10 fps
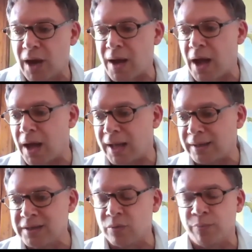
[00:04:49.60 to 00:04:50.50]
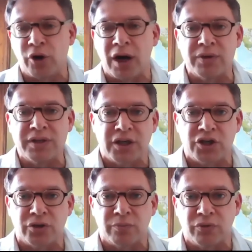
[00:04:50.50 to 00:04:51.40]
at least the
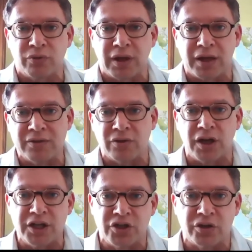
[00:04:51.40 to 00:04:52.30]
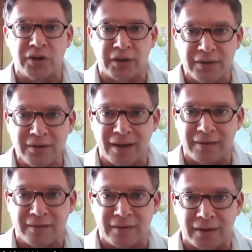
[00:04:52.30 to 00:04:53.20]
polarization between isolation and intense
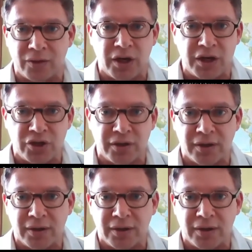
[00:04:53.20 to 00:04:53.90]
integration